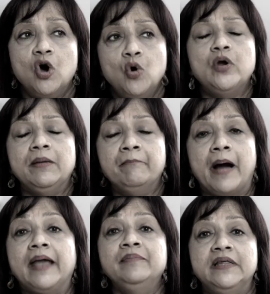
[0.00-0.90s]
who
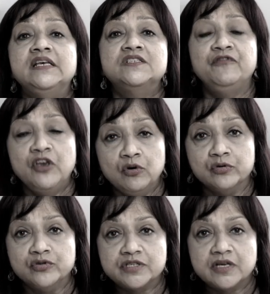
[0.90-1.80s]
imbibe these
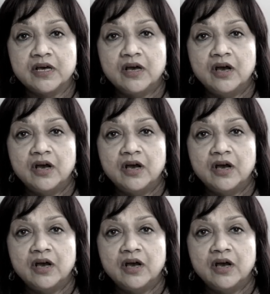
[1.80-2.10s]
views,